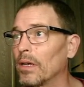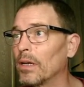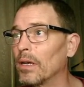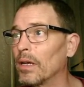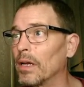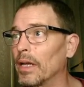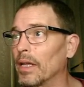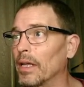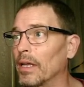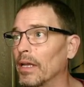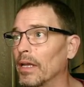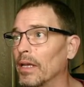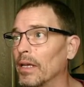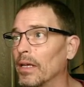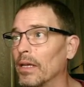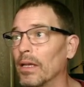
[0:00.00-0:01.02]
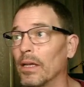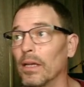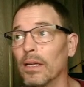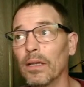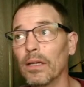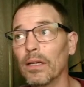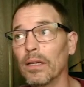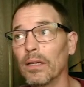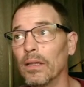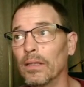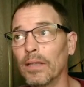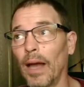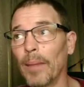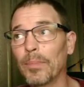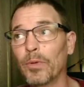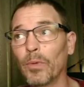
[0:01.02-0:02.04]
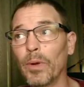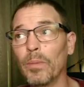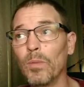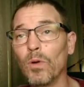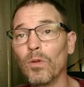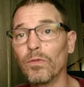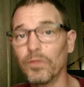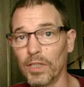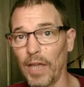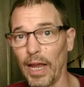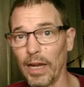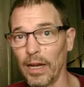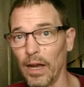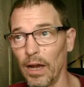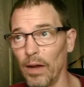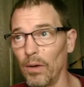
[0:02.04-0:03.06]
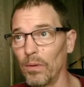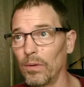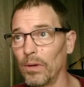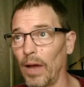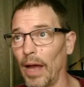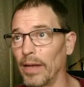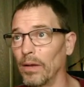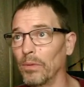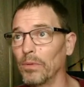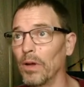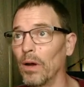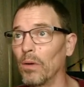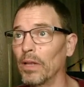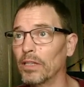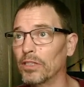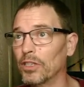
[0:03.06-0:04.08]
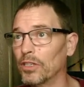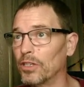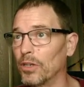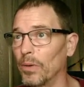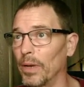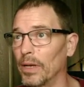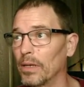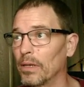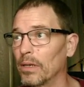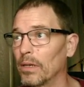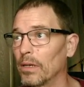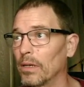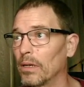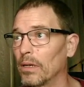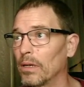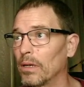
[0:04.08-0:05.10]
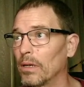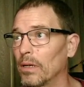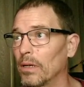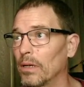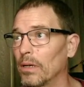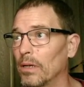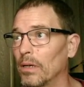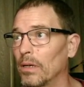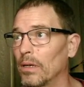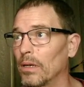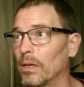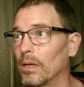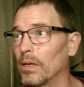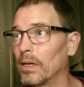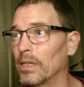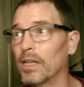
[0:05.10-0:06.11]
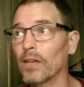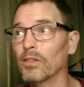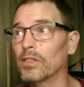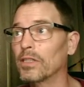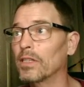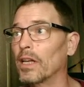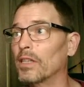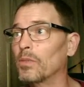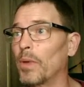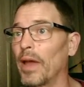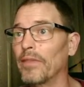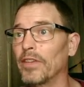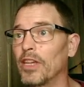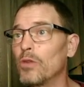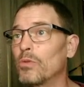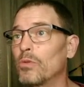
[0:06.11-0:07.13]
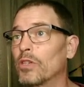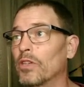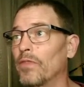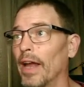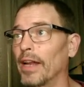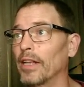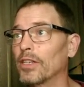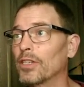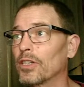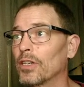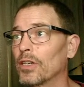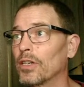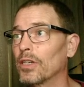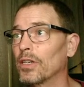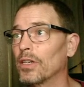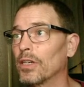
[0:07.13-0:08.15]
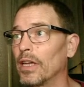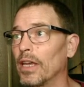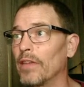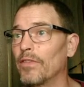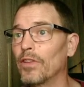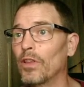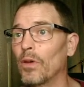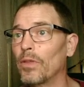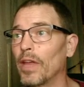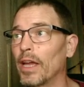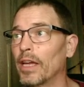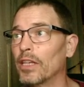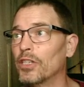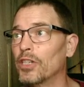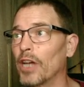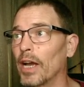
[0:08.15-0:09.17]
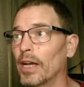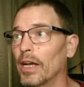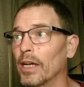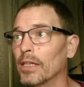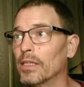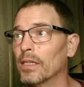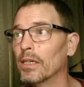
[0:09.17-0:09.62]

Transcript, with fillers: it. Uh, the top three moves say no. I don't know. Let's just do it. It still says we have a huge advantage, even though they can check us.